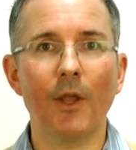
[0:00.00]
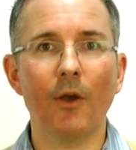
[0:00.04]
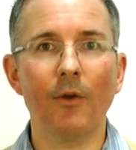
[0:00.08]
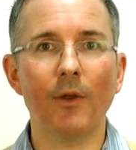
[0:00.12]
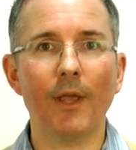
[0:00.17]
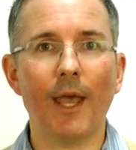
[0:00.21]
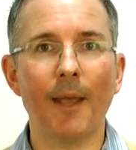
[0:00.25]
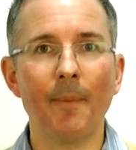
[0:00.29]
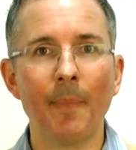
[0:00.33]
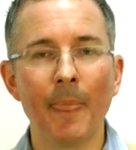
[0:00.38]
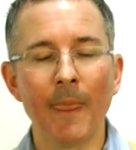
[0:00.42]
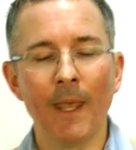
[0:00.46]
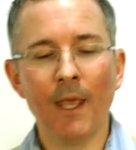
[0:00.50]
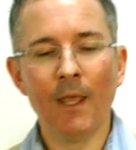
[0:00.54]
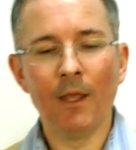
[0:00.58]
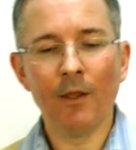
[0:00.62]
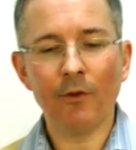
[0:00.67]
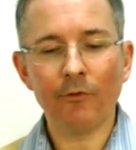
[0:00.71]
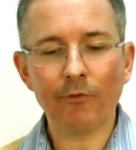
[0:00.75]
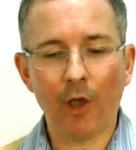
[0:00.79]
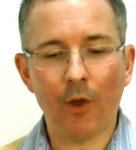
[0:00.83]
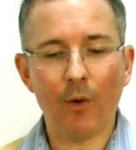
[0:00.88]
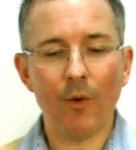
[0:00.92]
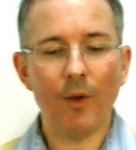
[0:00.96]
Okay,
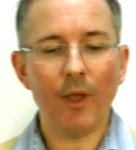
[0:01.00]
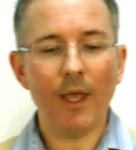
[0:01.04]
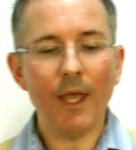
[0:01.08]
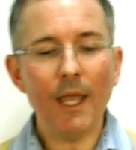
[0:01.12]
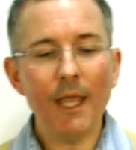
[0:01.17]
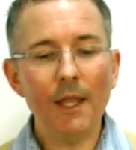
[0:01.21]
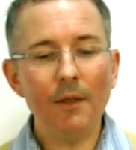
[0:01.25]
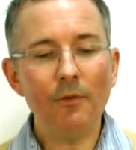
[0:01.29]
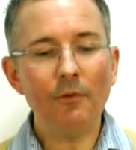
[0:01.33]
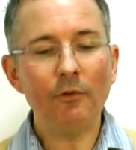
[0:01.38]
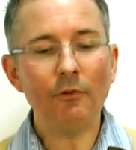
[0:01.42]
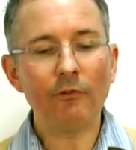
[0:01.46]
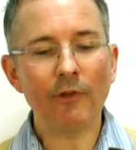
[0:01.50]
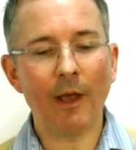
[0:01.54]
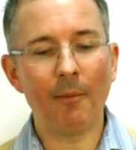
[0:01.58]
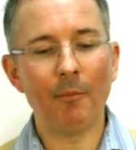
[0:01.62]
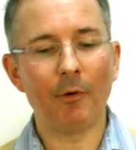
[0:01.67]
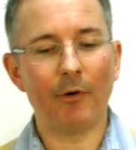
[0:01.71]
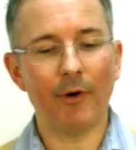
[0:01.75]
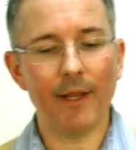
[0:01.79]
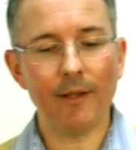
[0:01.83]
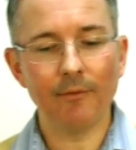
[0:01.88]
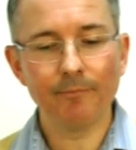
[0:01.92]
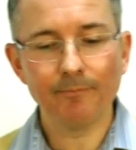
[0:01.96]
so in
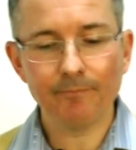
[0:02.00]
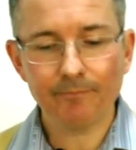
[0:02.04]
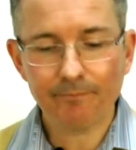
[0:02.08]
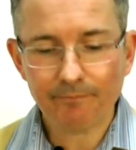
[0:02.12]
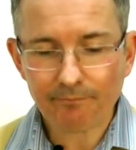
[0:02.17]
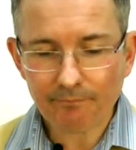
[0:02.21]
summary,